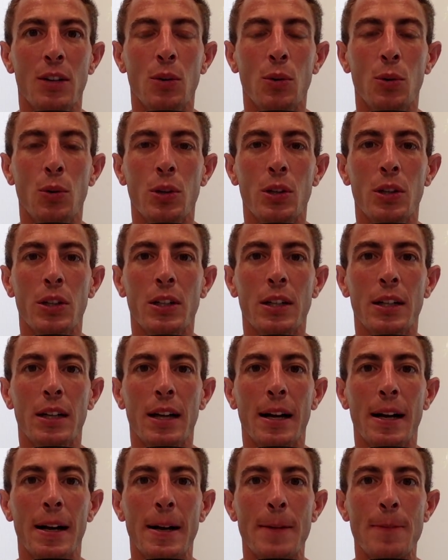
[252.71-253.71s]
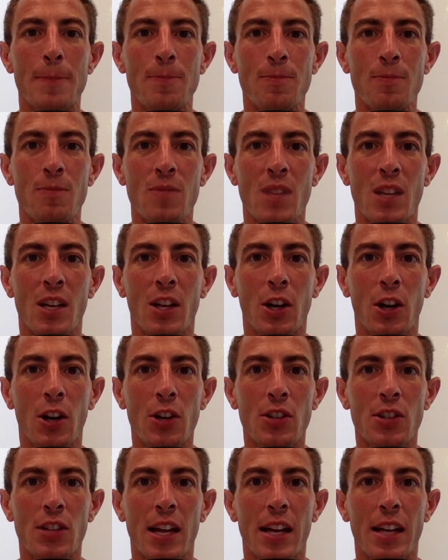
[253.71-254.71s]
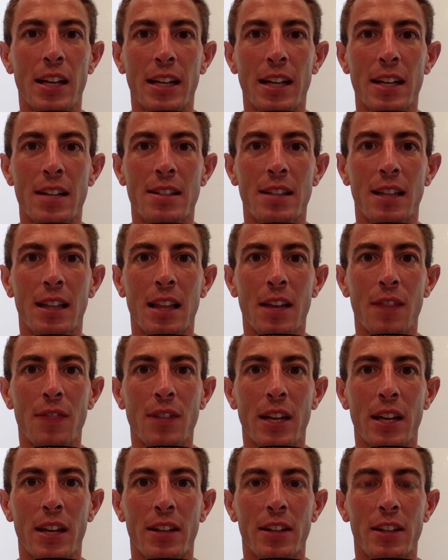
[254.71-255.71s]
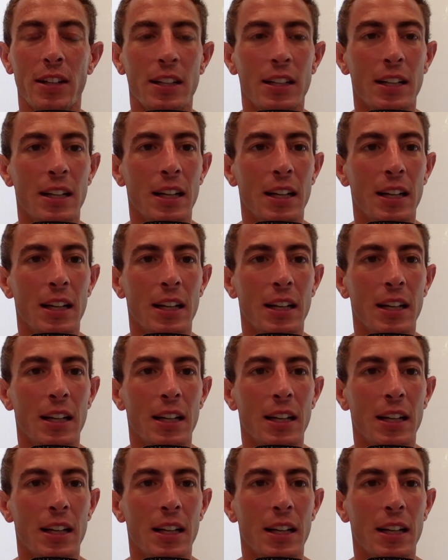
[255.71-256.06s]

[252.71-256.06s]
or Kjerstad against the left-hander.